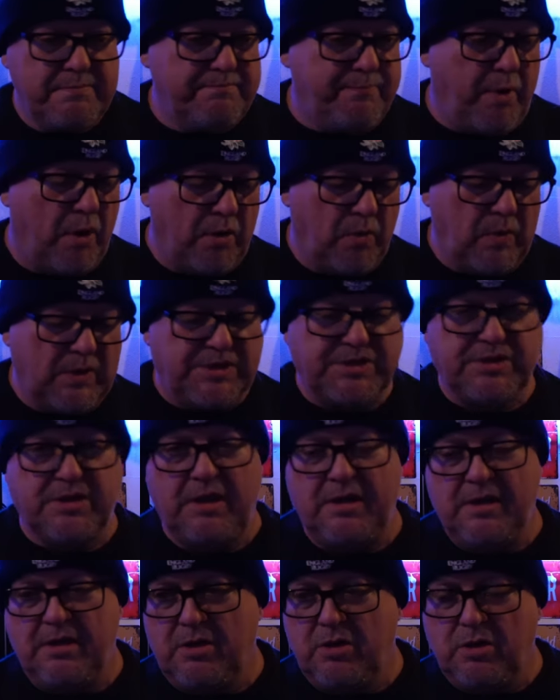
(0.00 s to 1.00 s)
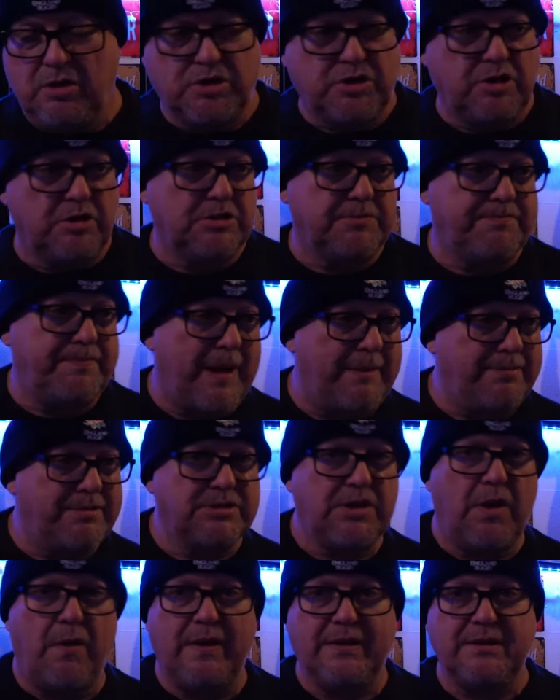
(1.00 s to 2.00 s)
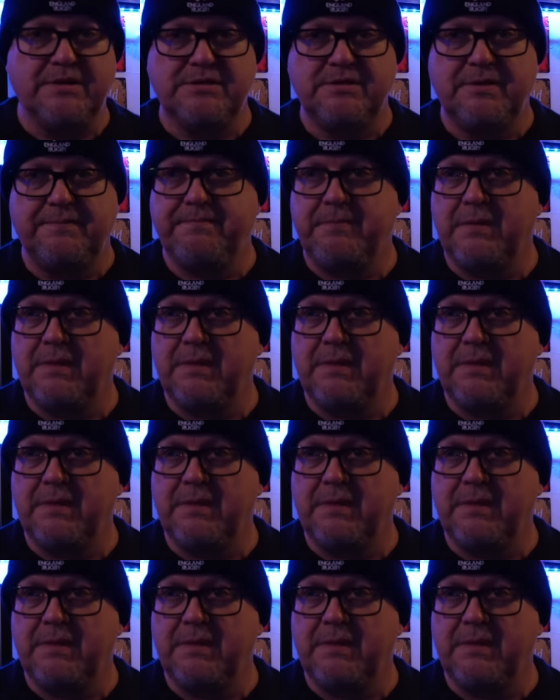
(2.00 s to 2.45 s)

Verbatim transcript: Bottle of whiskey, cushions, pub signs.